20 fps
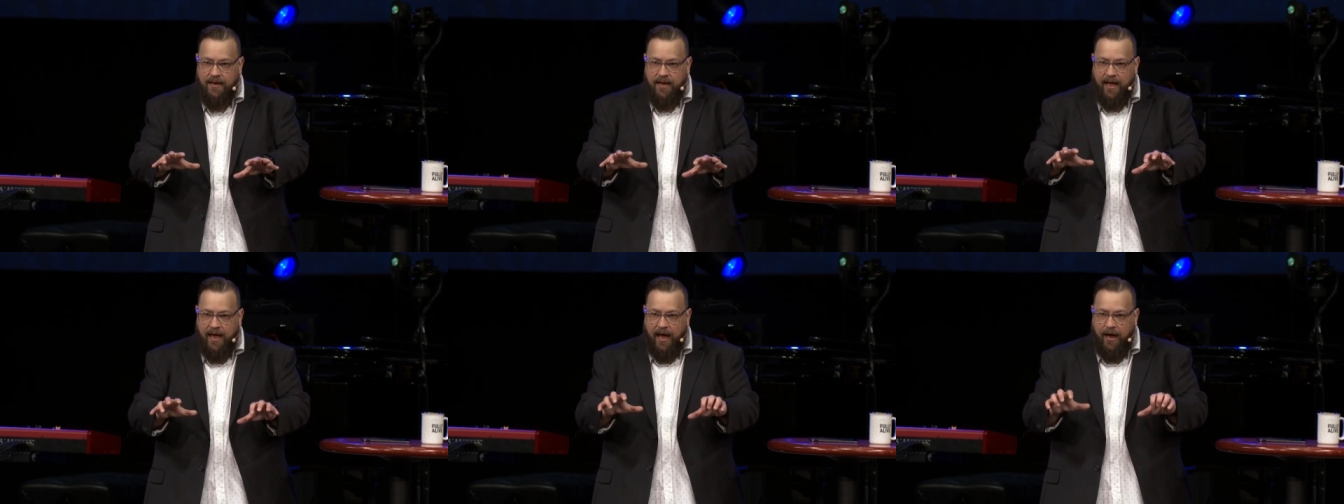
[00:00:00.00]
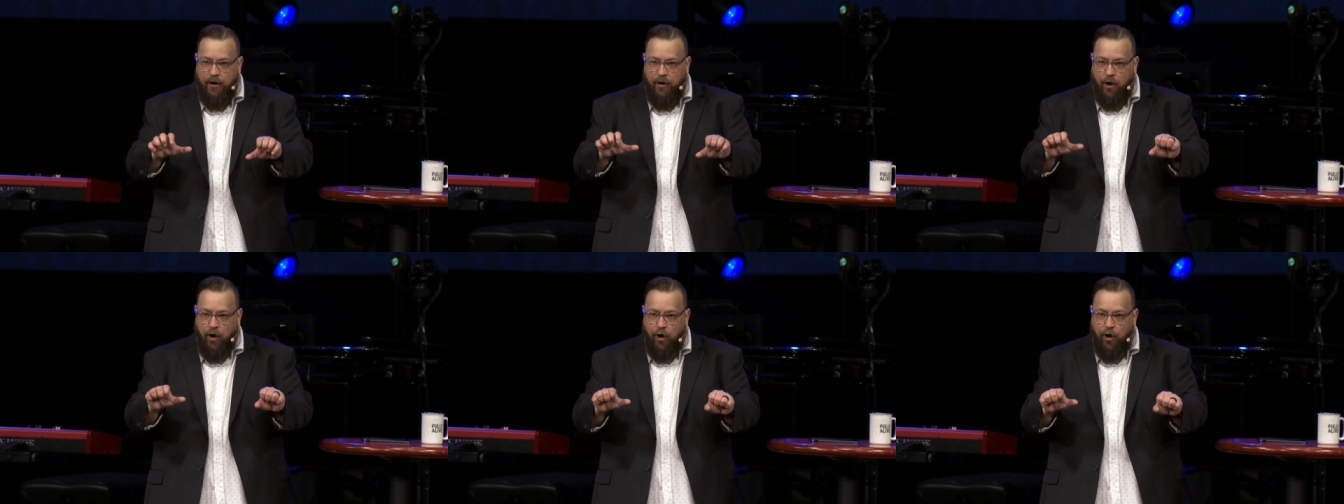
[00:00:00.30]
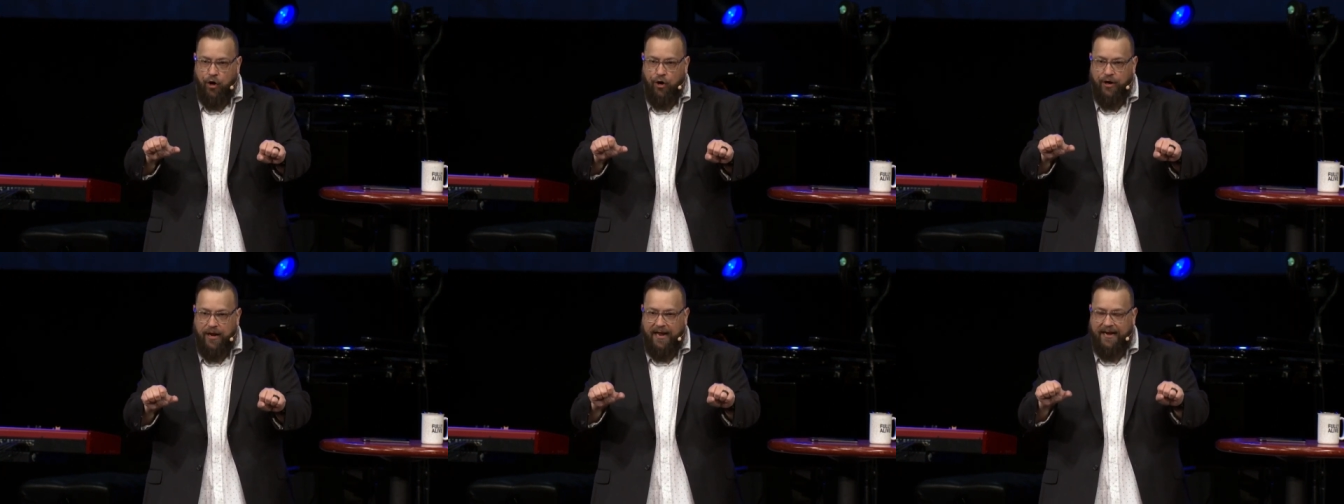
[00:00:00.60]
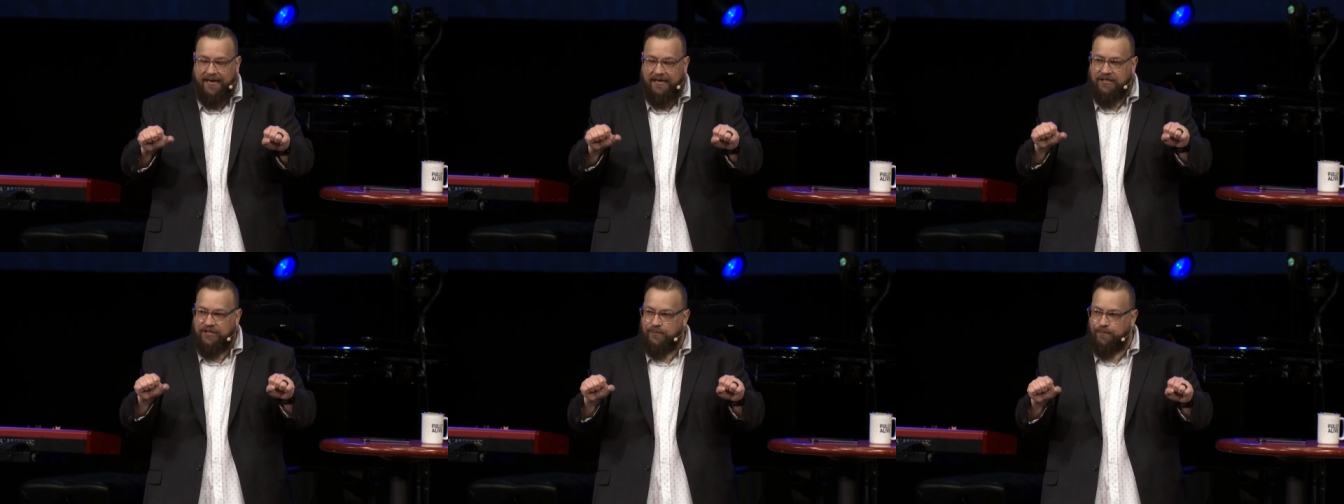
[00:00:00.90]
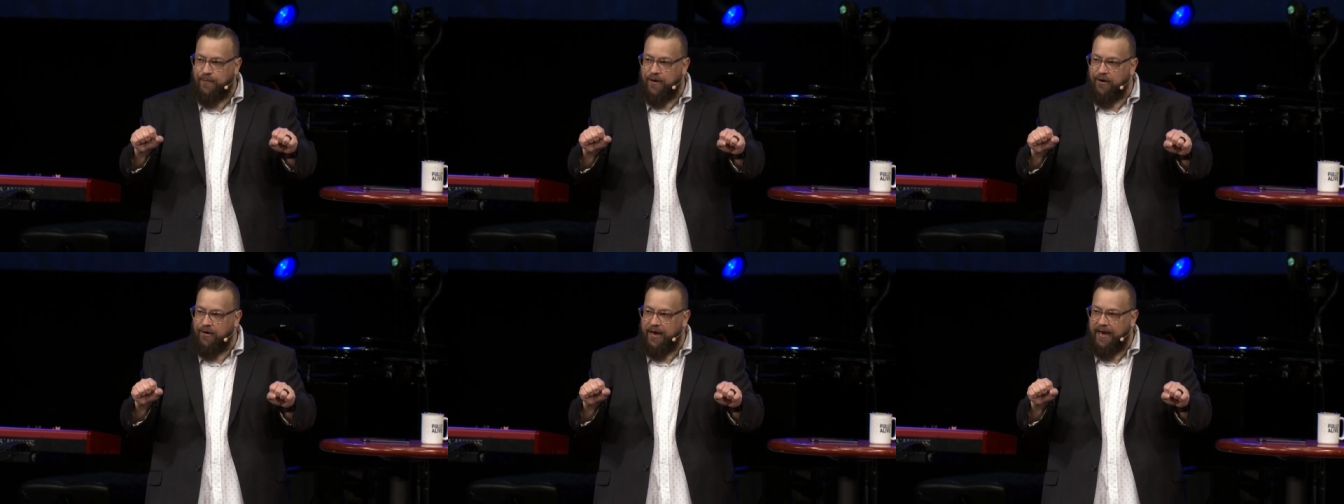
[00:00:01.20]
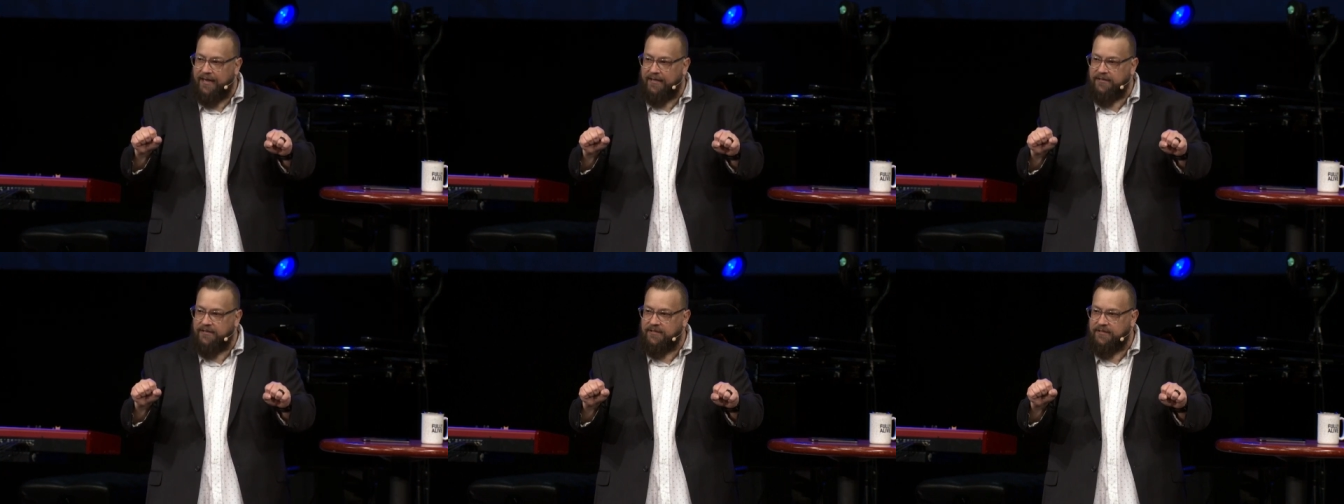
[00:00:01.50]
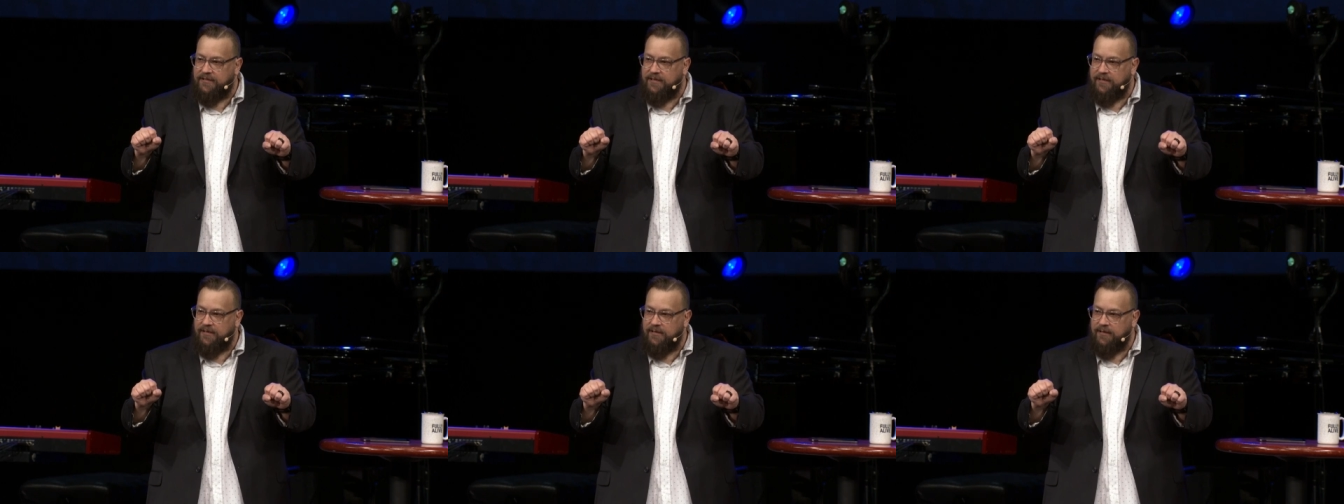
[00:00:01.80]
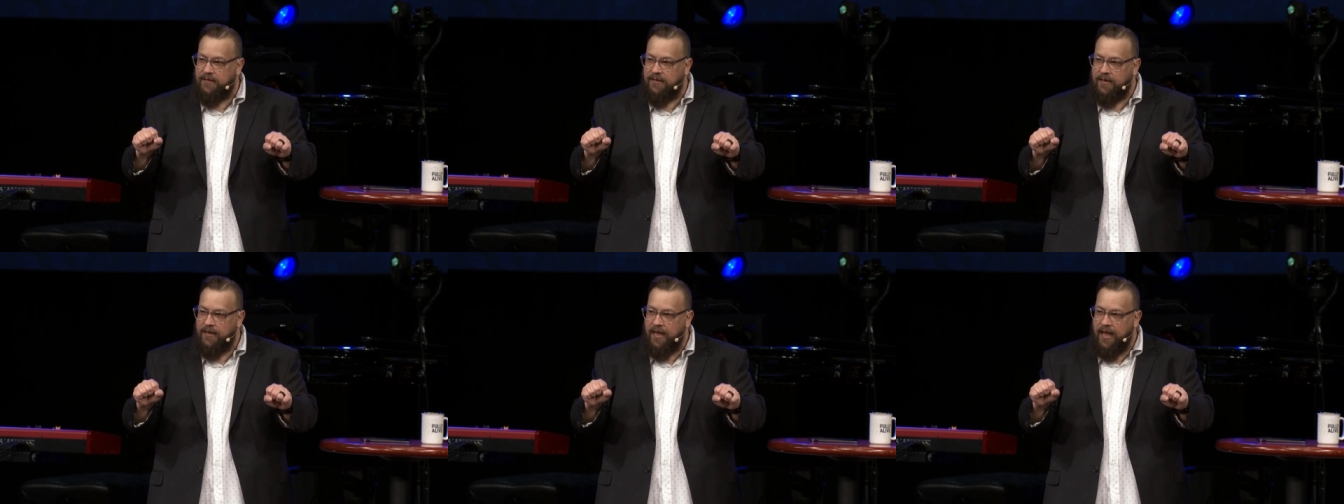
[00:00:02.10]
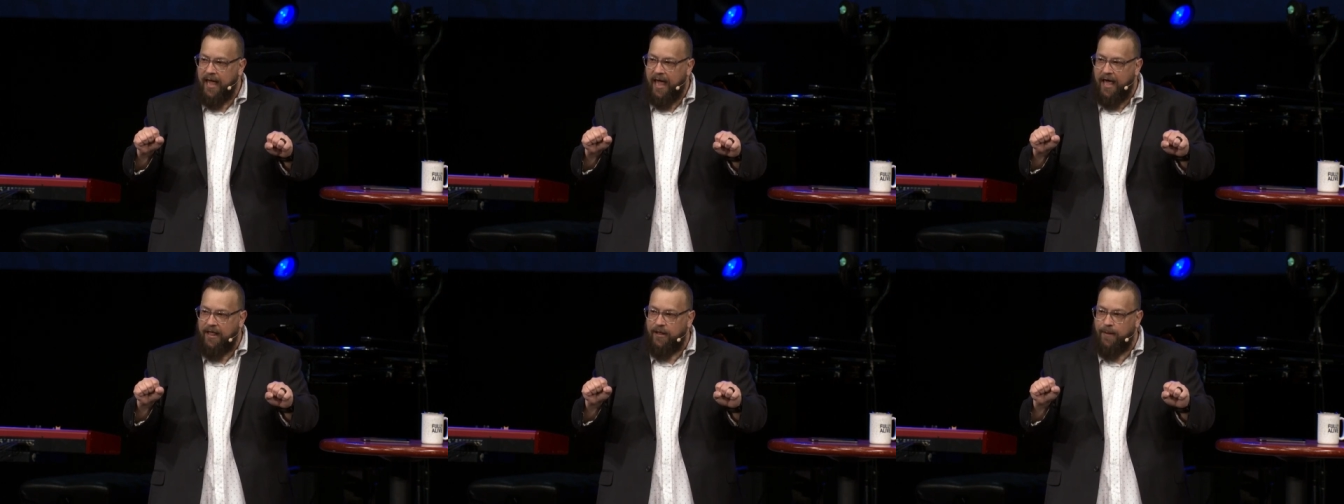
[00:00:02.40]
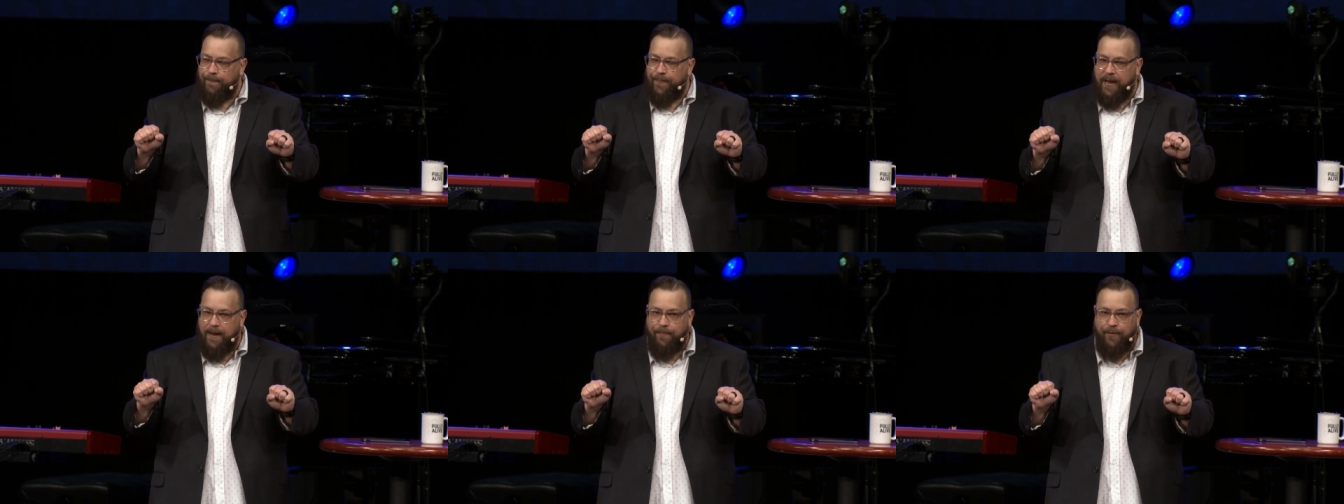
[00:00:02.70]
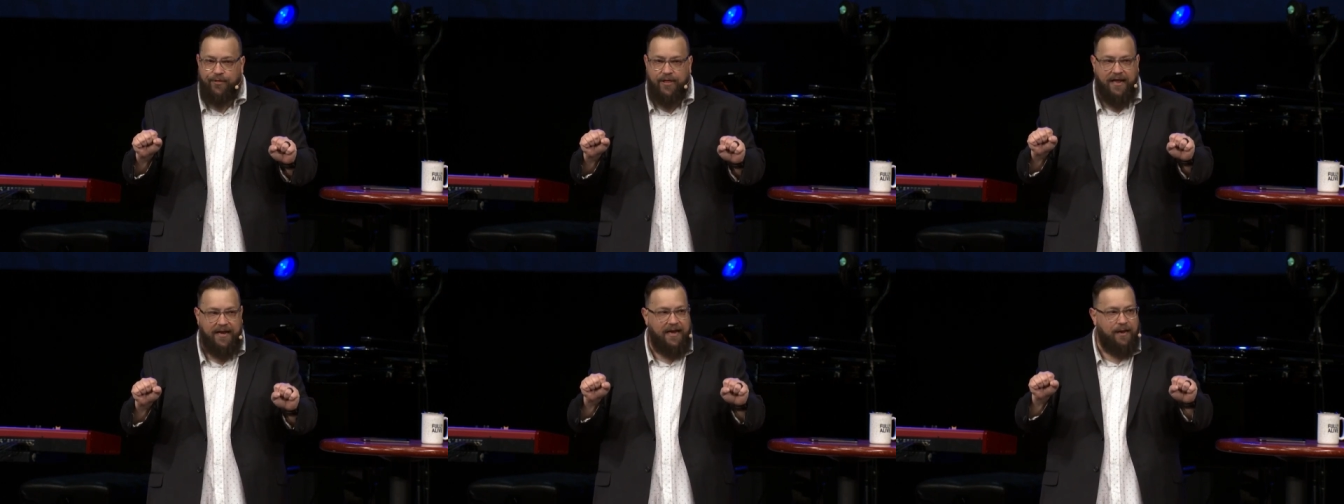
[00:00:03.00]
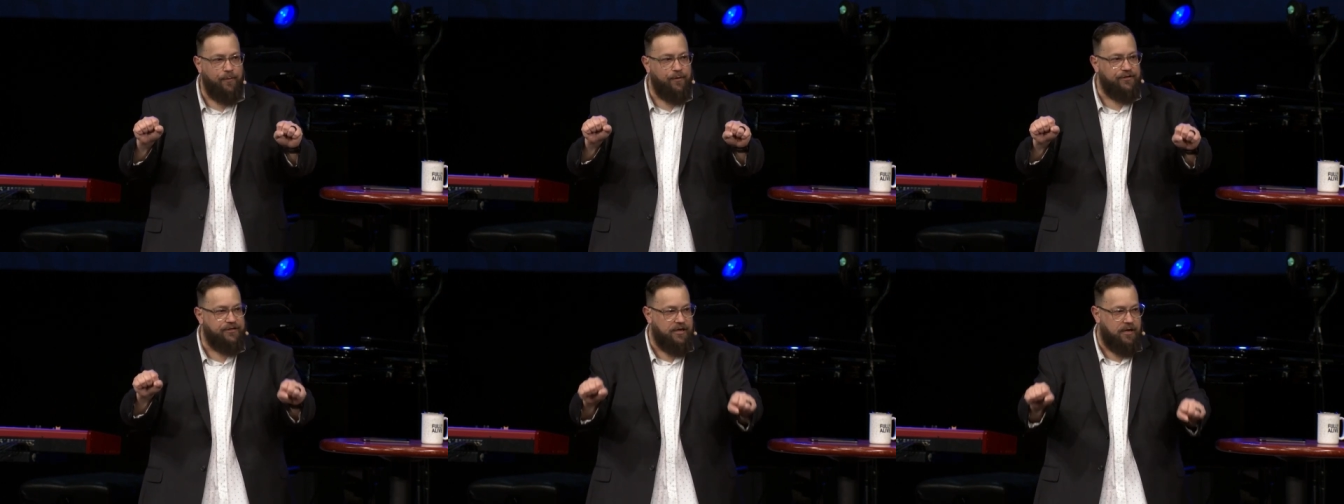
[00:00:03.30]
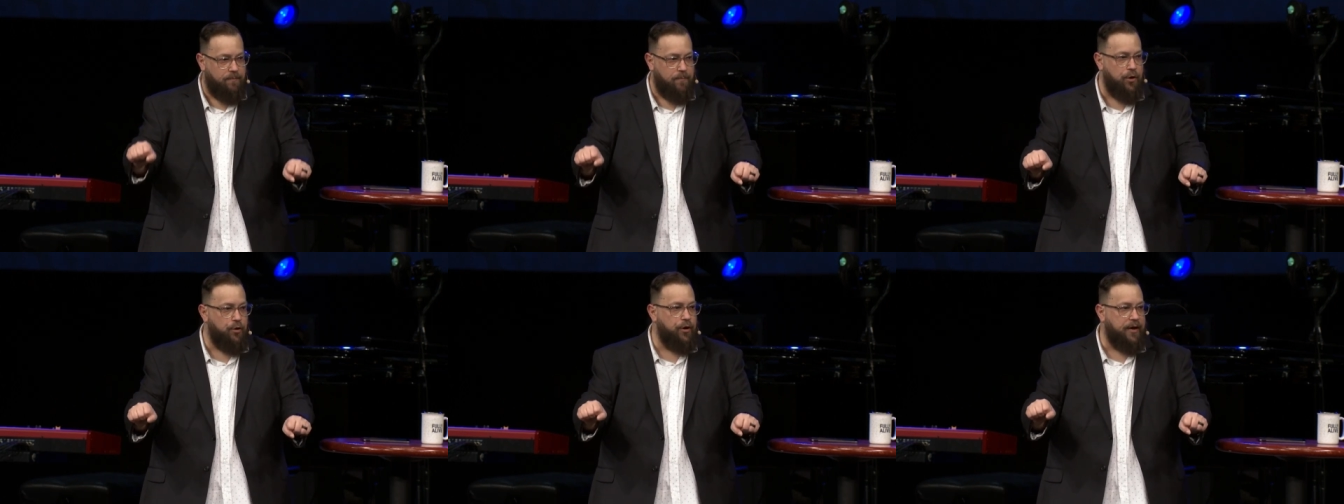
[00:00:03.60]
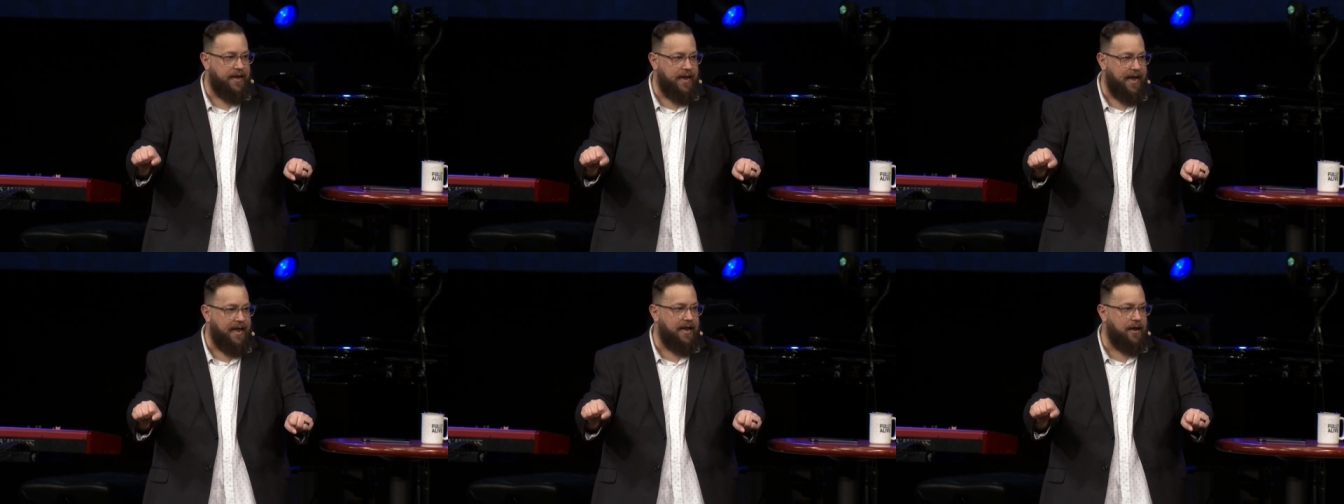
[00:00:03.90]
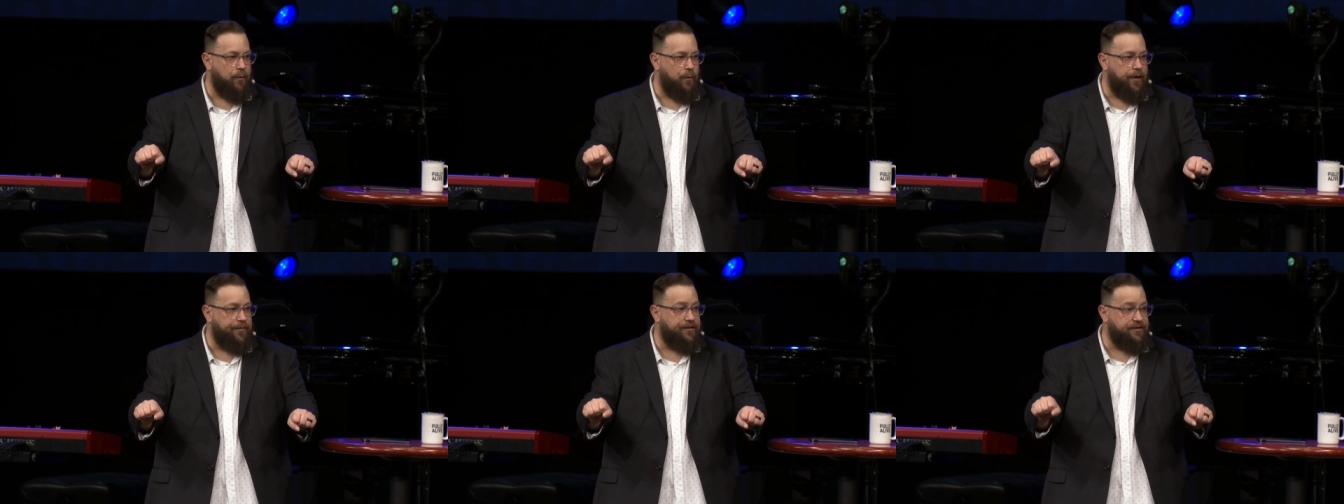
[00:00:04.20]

had heard, had experienced and the people that he was communicating with.